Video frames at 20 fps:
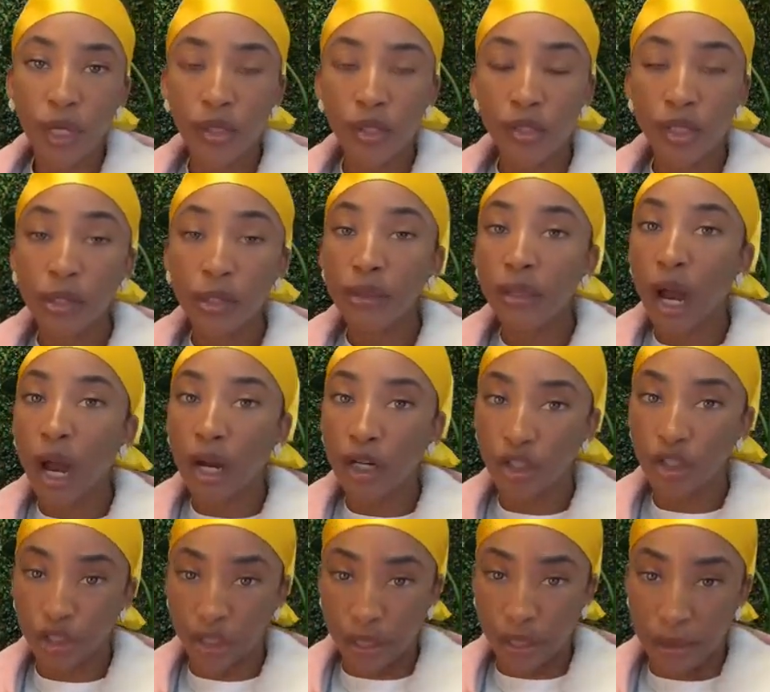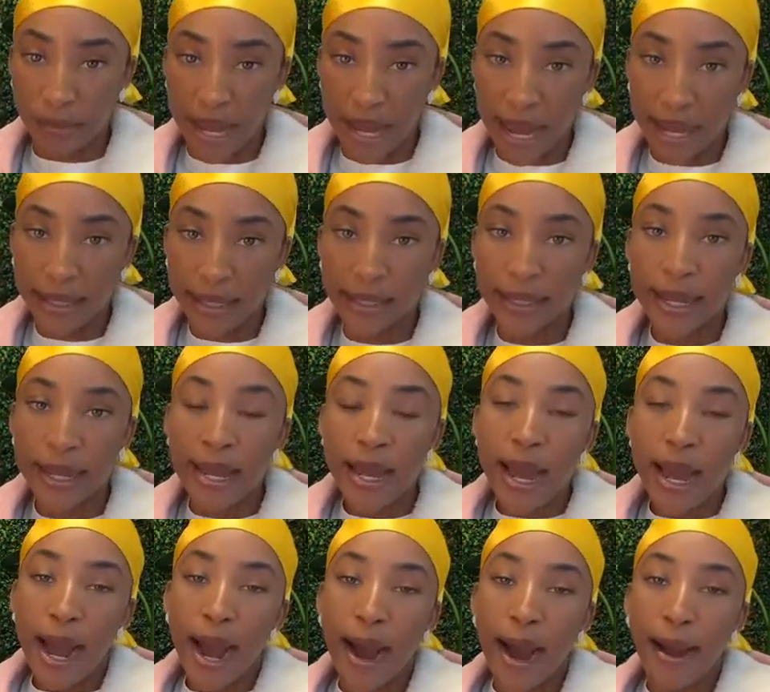the long journey back.
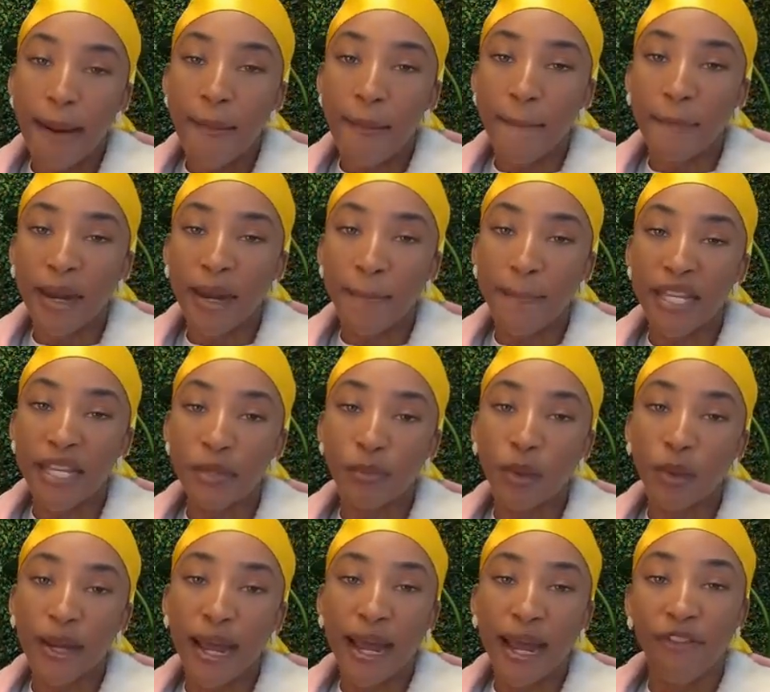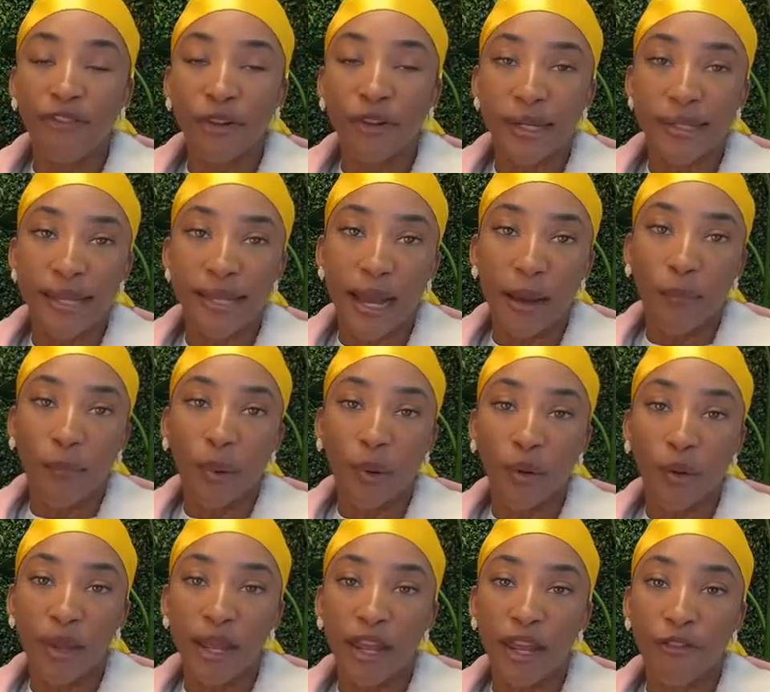But Miss Bonai, for
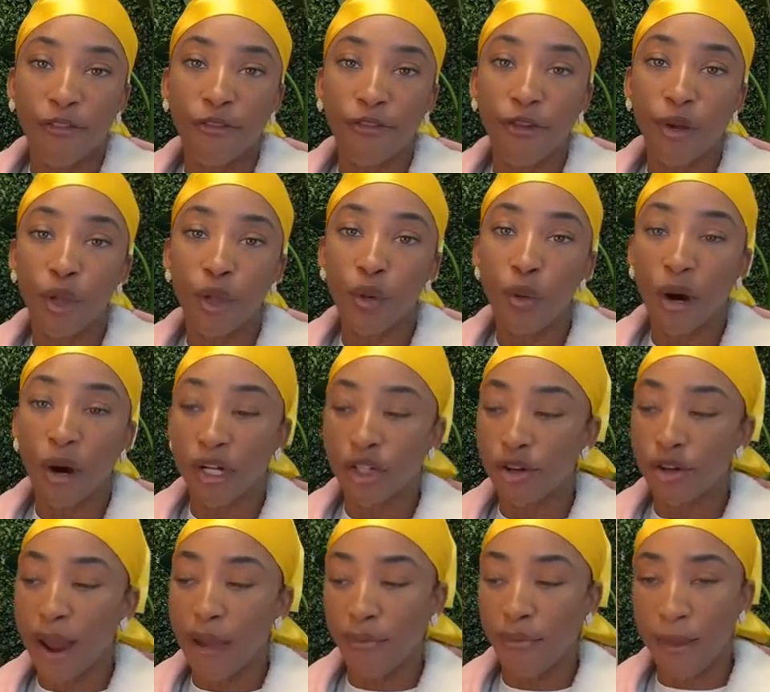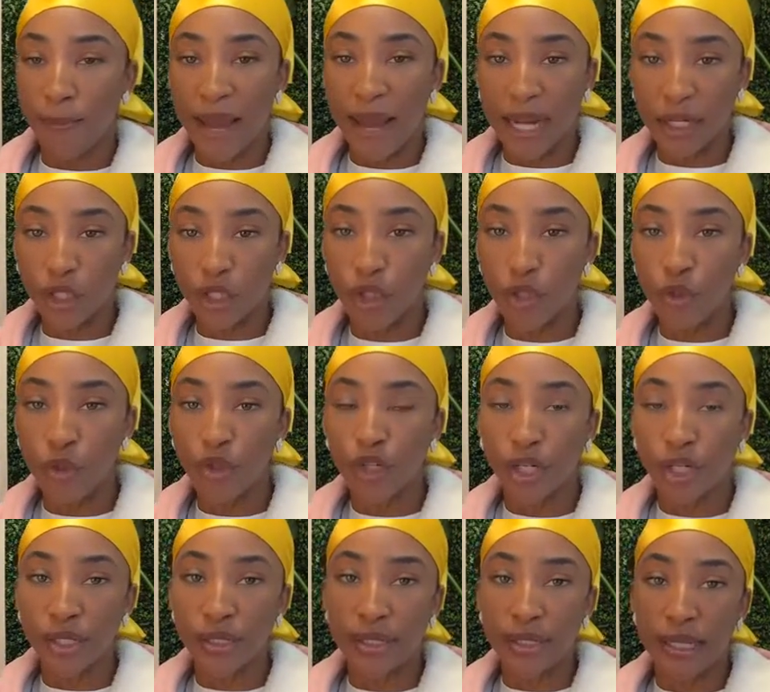example, if you are traveling back to New
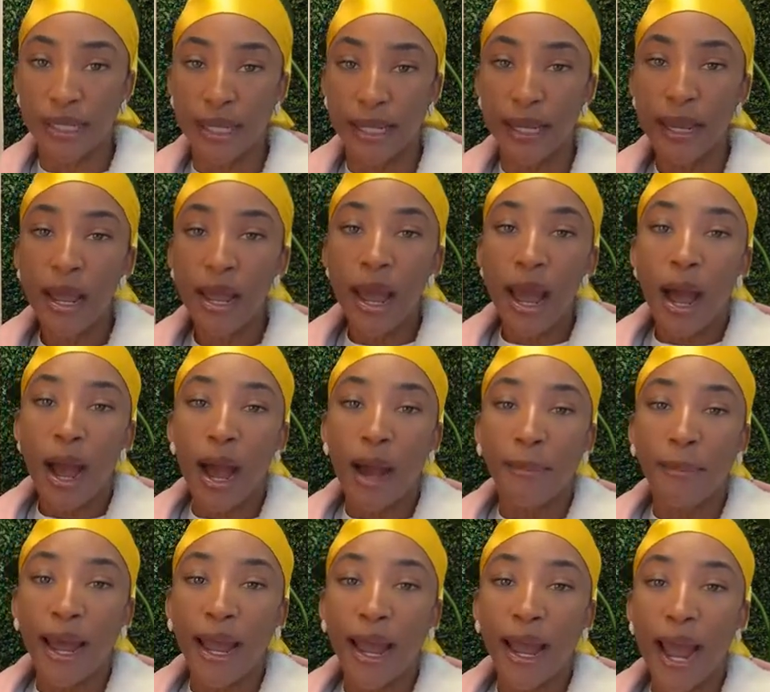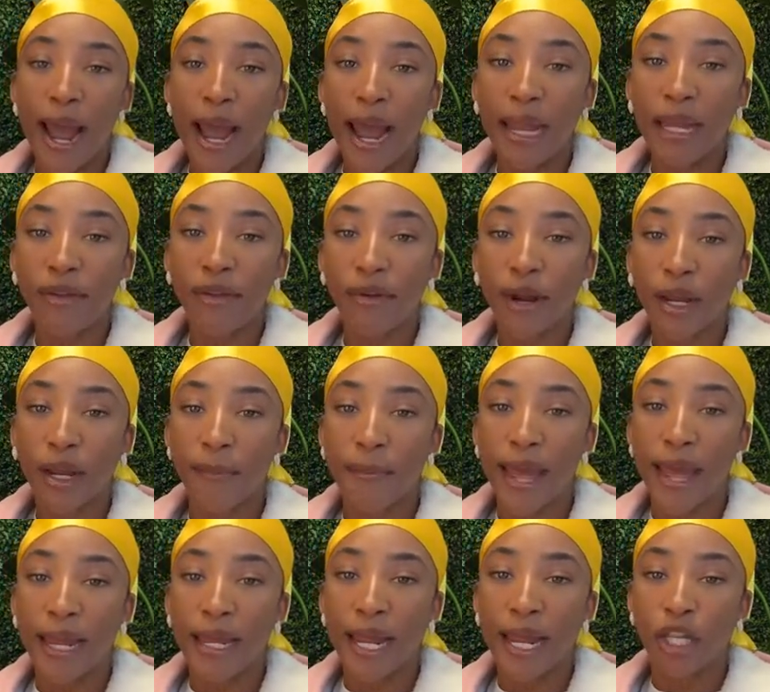Jersey, I highly
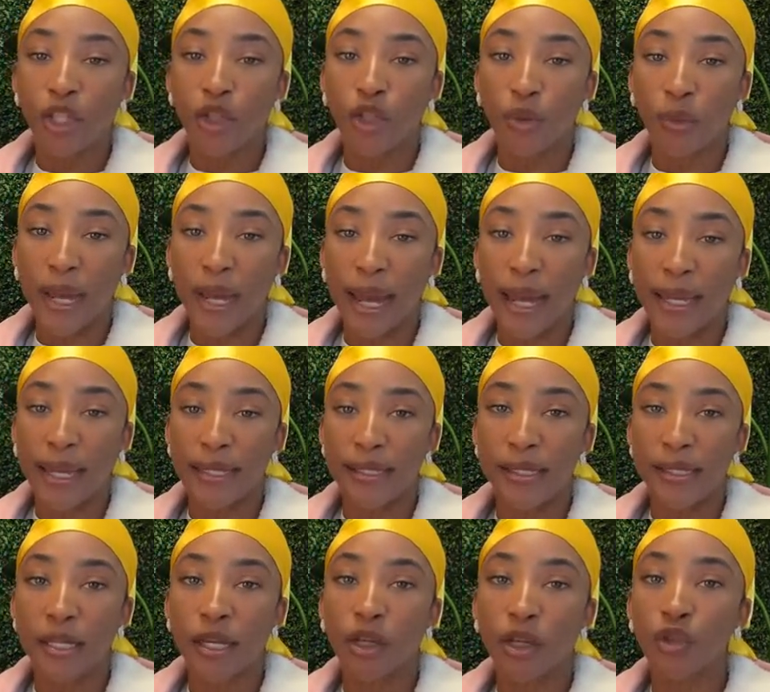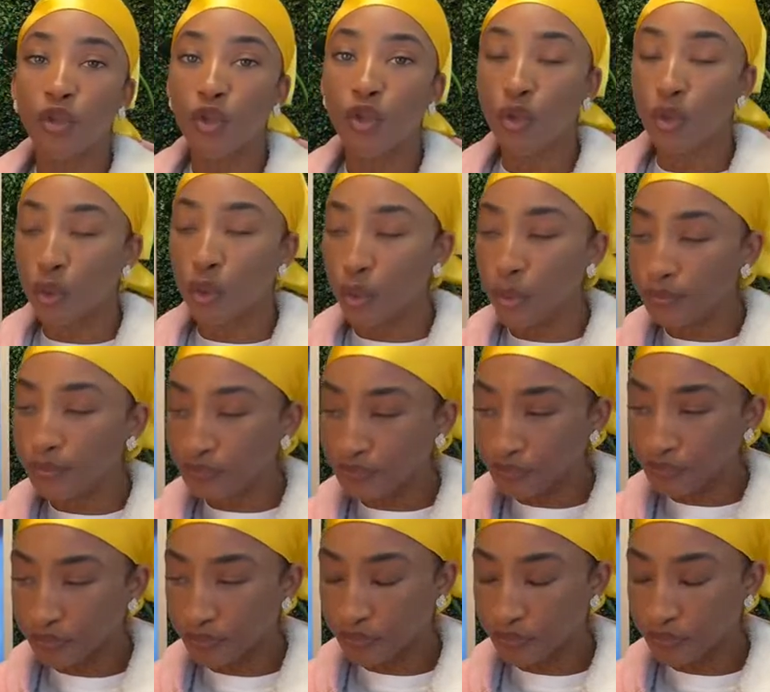recommend that you guys do